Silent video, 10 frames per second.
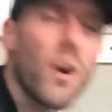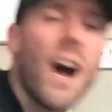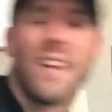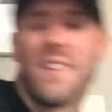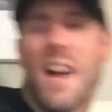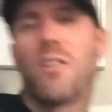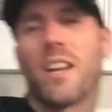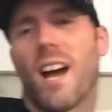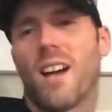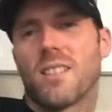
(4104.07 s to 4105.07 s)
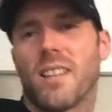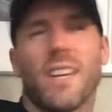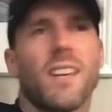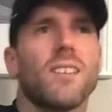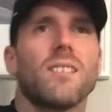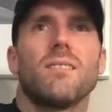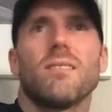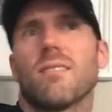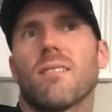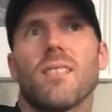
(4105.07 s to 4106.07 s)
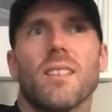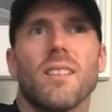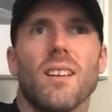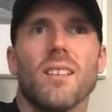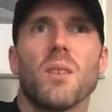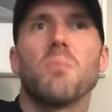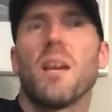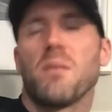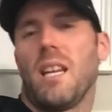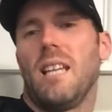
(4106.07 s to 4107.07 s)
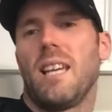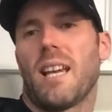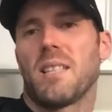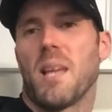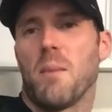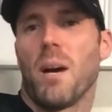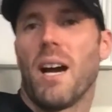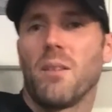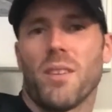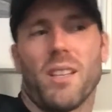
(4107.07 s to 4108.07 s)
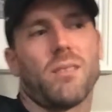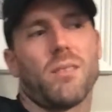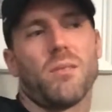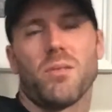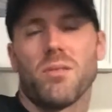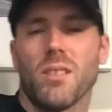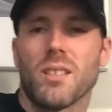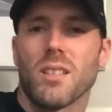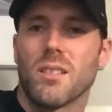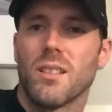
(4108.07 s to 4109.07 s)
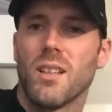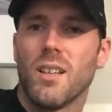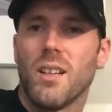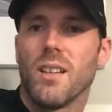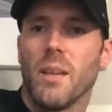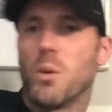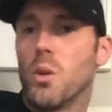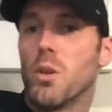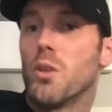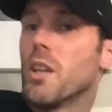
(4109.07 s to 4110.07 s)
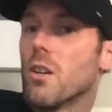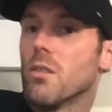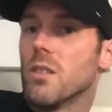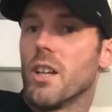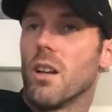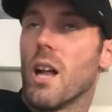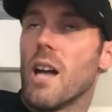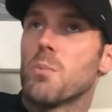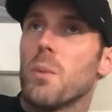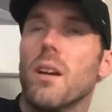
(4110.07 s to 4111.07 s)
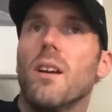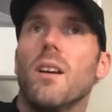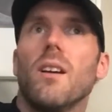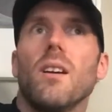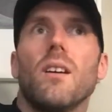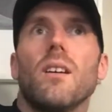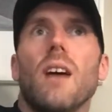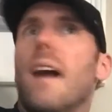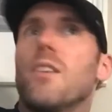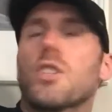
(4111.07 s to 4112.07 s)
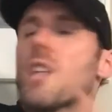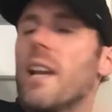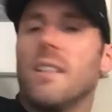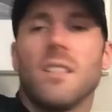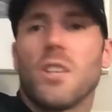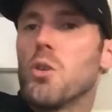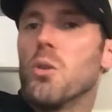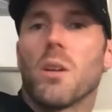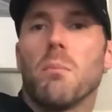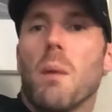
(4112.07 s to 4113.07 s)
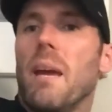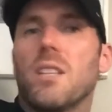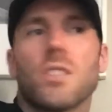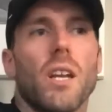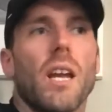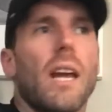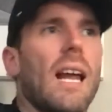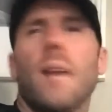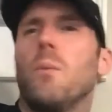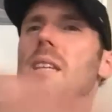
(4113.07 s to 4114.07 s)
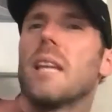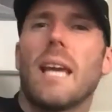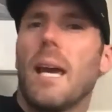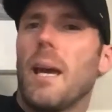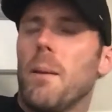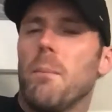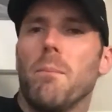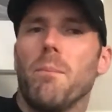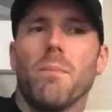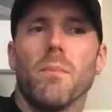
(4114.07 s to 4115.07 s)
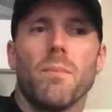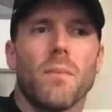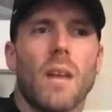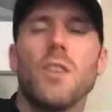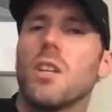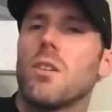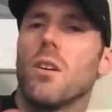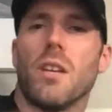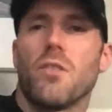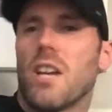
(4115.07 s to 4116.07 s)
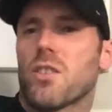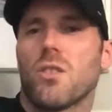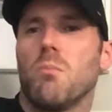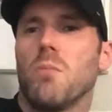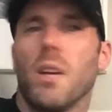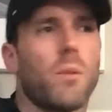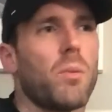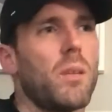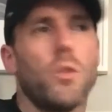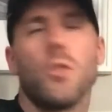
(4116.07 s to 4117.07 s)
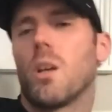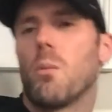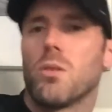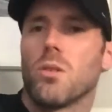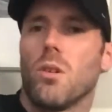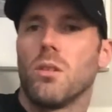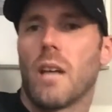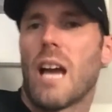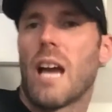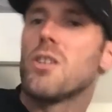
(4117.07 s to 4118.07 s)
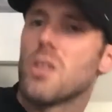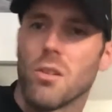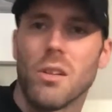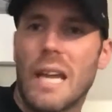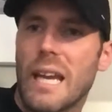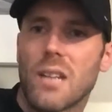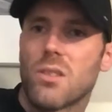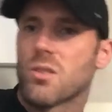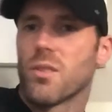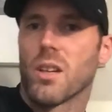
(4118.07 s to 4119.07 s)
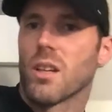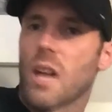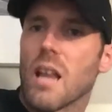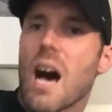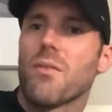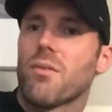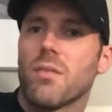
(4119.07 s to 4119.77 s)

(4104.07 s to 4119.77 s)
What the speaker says: in that regard, like, sometimes I need to take a step back and think, well, listen, let them go, they're only young lads. But I just started as a joke and my mates done it. And I think we had a game, I used to do it in the dressing room, like when the music was on, like I used to do it naked just for a laugh